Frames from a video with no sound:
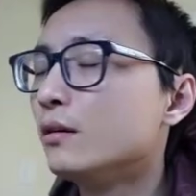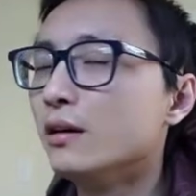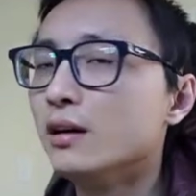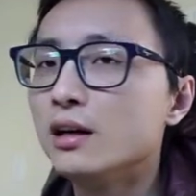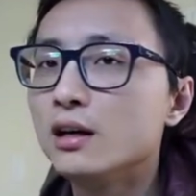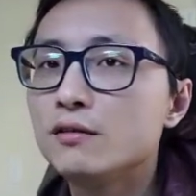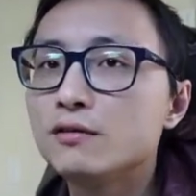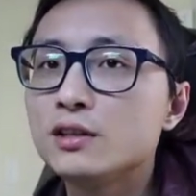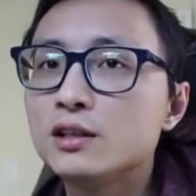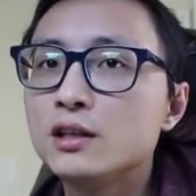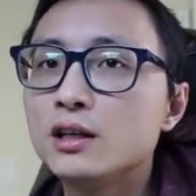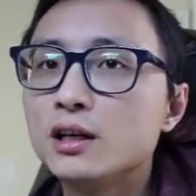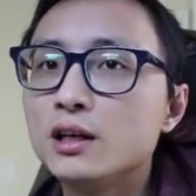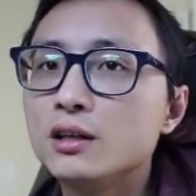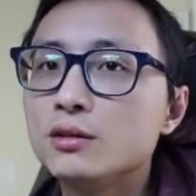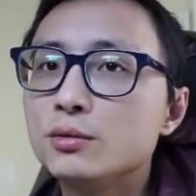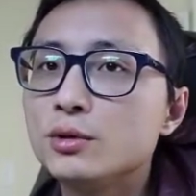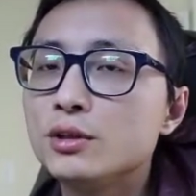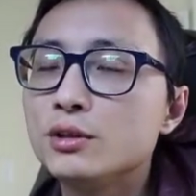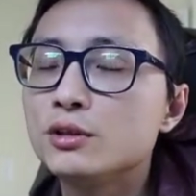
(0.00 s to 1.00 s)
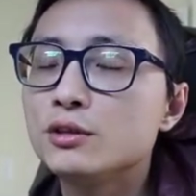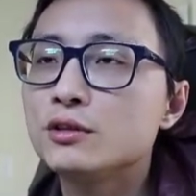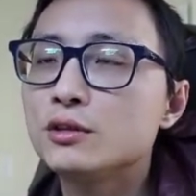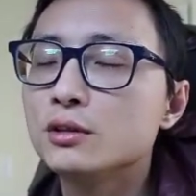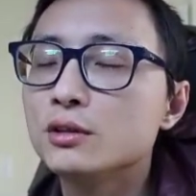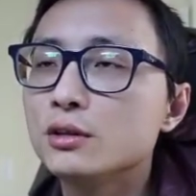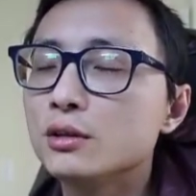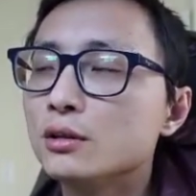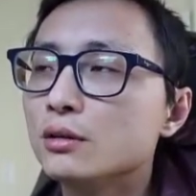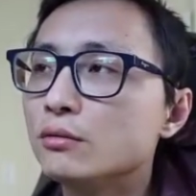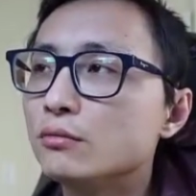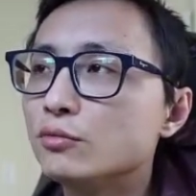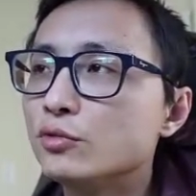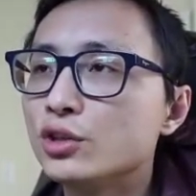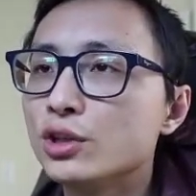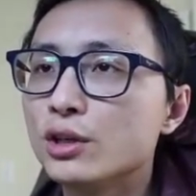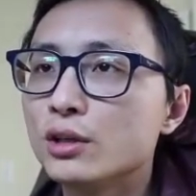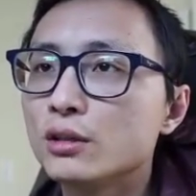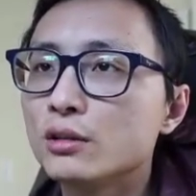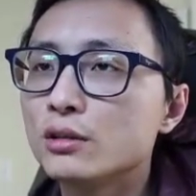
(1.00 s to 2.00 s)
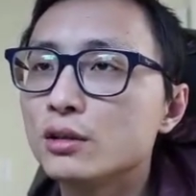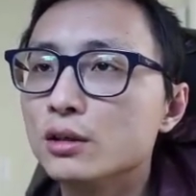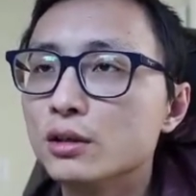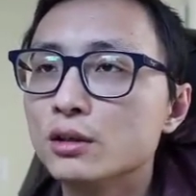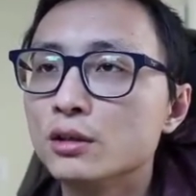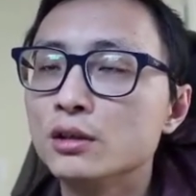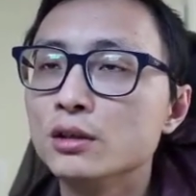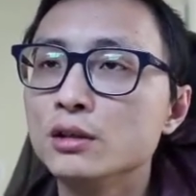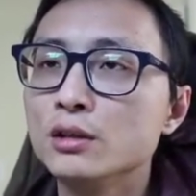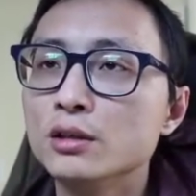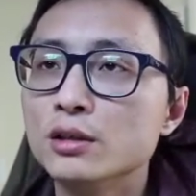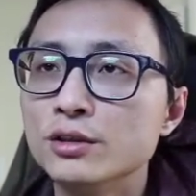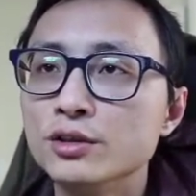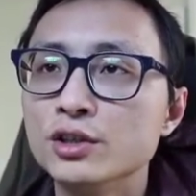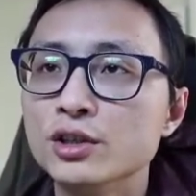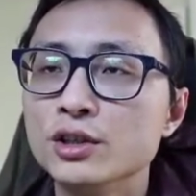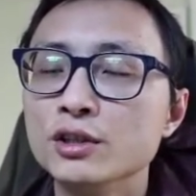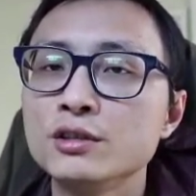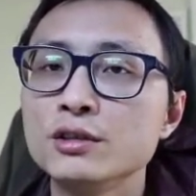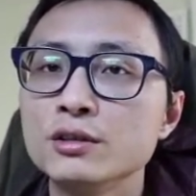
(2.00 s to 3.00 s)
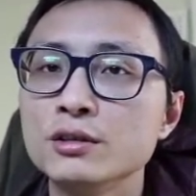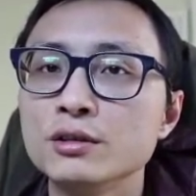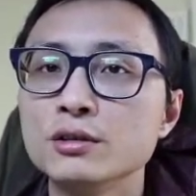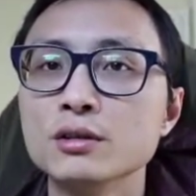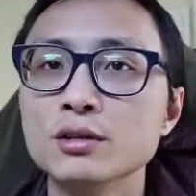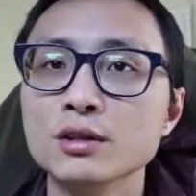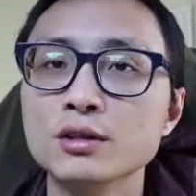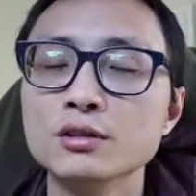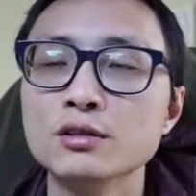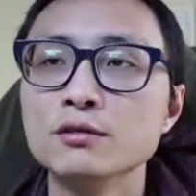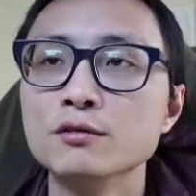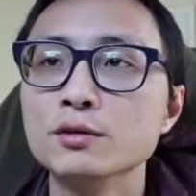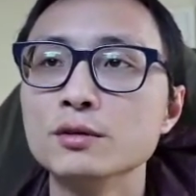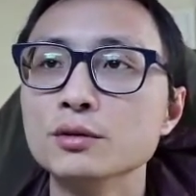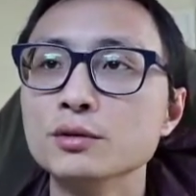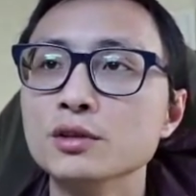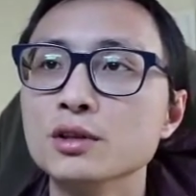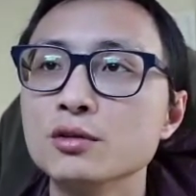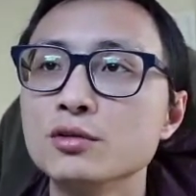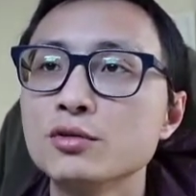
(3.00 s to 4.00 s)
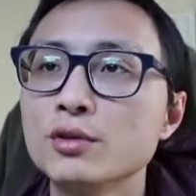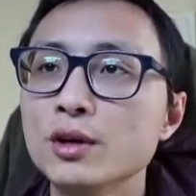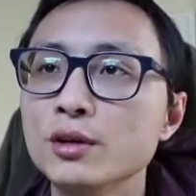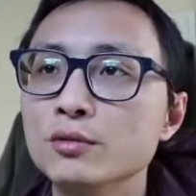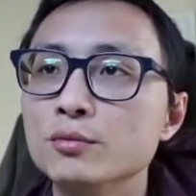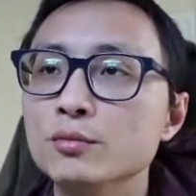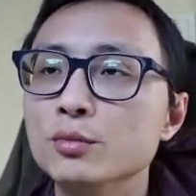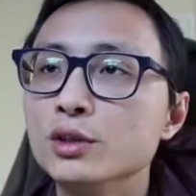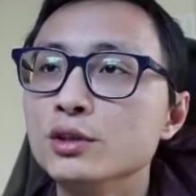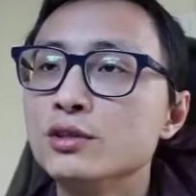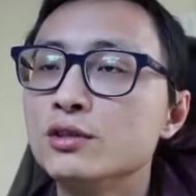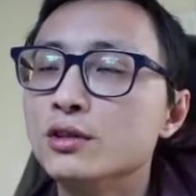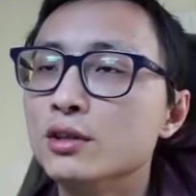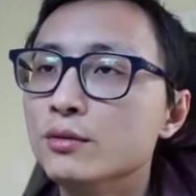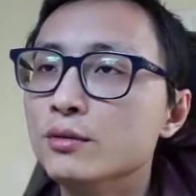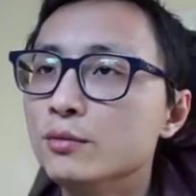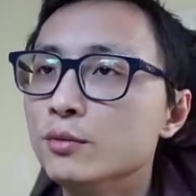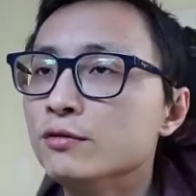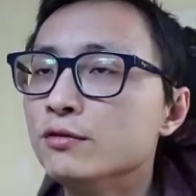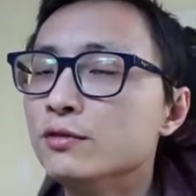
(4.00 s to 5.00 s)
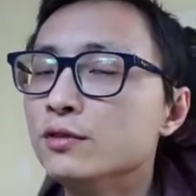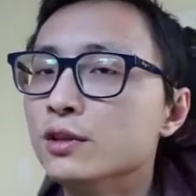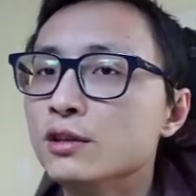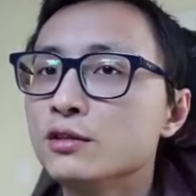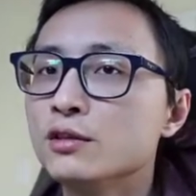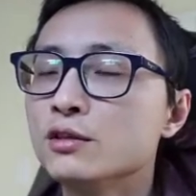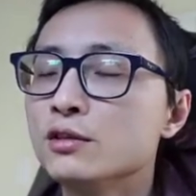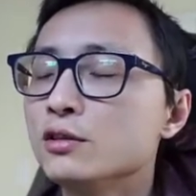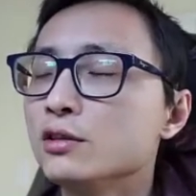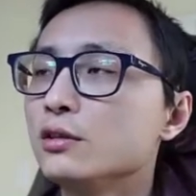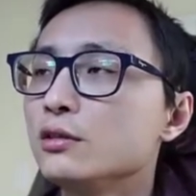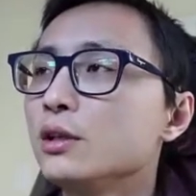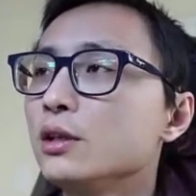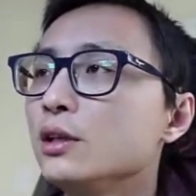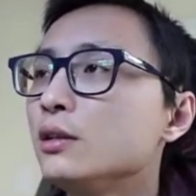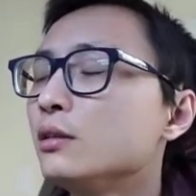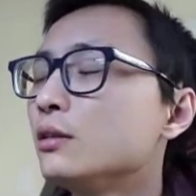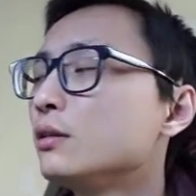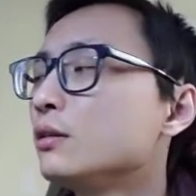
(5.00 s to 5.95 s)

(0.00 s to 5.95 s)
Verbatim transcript: After that, we just check the adjacent intervals and try to merge them if necessary.